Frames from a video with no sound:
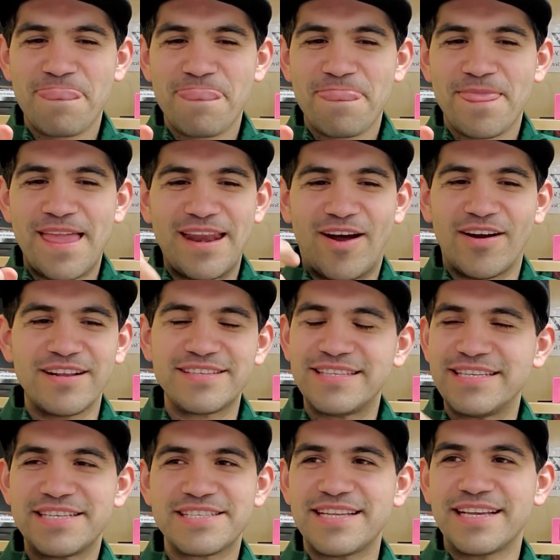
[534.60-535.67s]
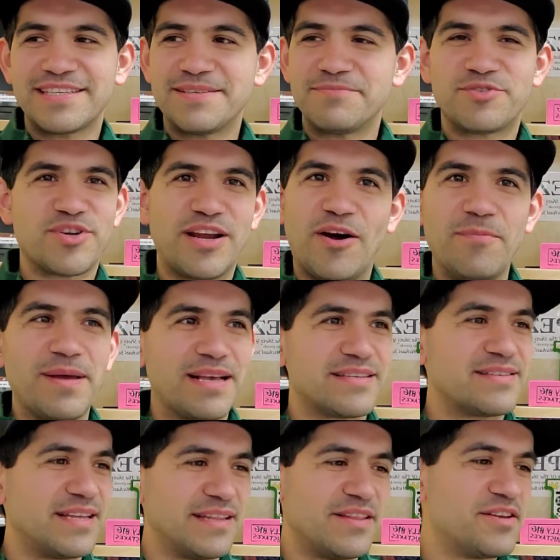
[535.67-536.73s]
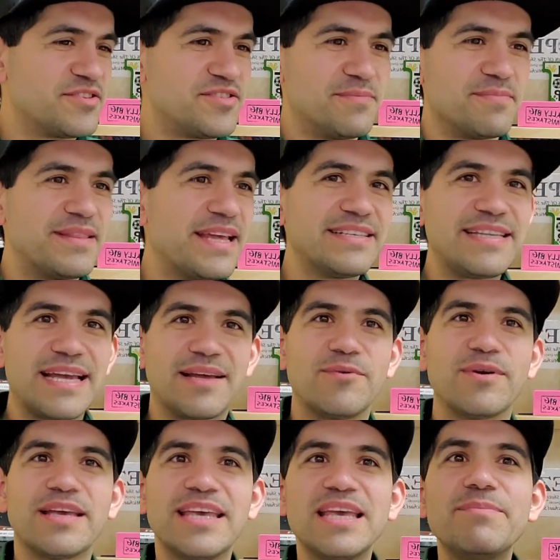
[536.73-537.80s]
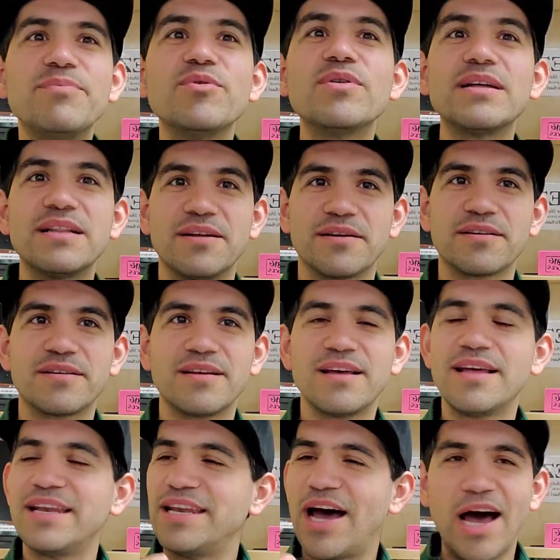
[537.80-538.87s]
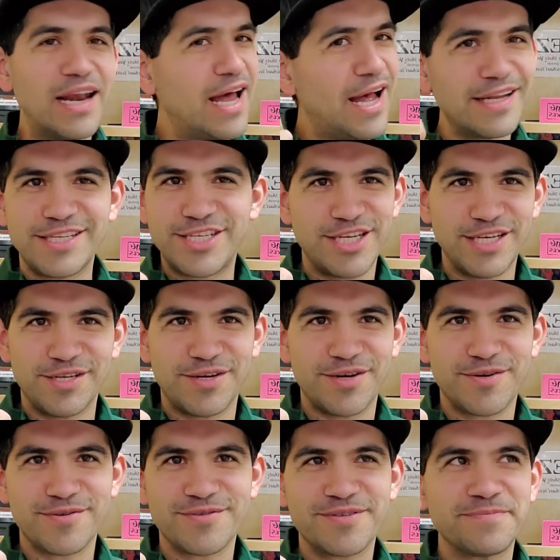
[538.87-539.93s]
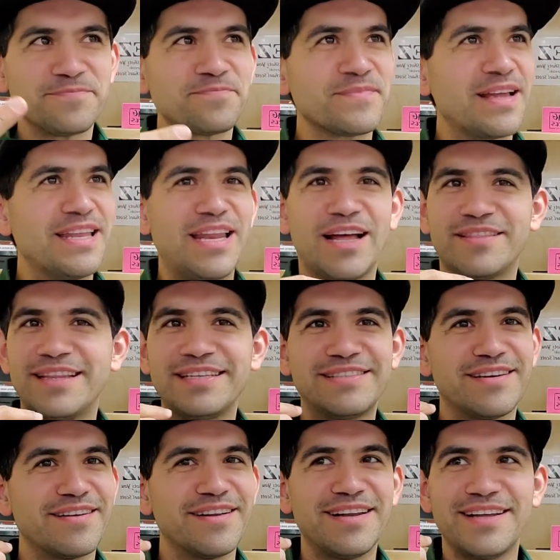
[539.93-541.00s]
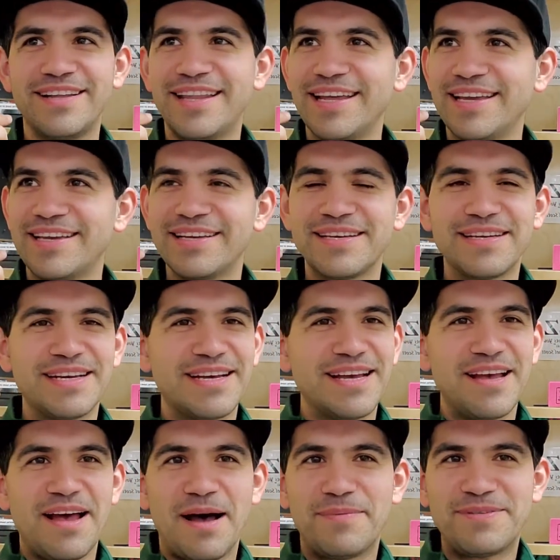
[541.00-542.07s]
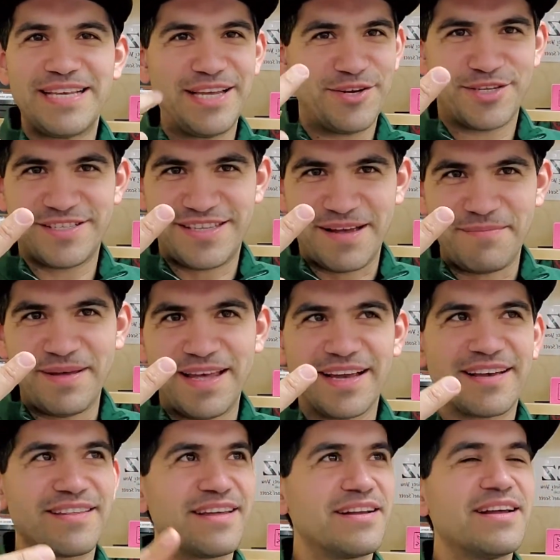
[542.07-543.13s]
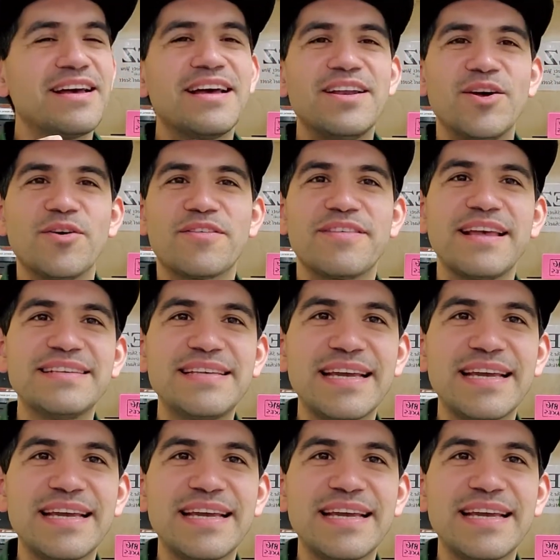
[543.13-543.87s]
honestly, just like some trail mix. Like, there's some things that will keep you alert. Not hot Cheetos, not things that are gonna like upset your stomach. Things that